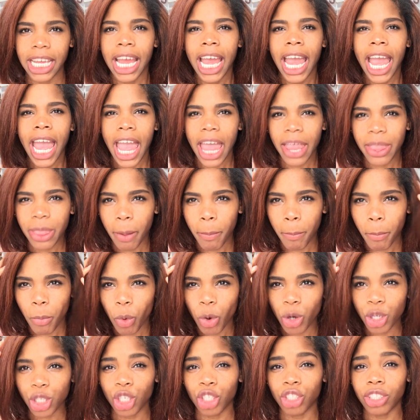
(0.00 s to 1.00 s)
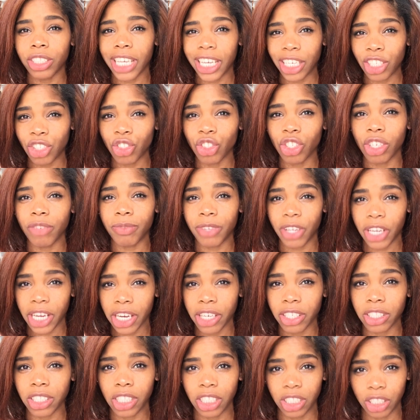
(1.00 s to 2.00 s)
and the more your texture of the hair is
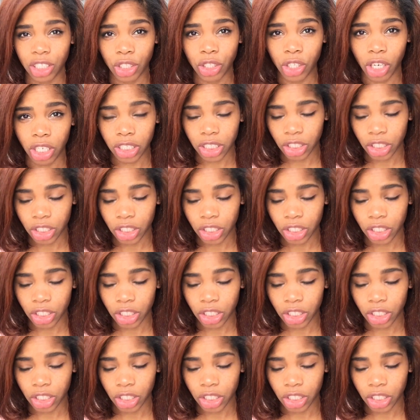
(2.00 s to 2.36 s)
gonna start to